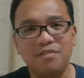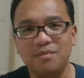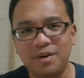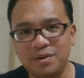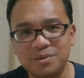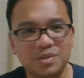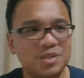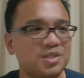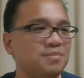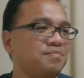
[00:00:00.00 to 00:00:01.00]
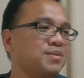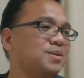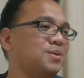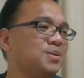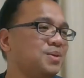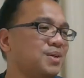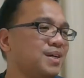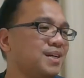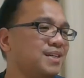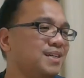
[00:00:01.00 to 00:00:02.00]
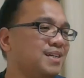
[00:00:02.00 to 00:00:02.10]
Thrones, or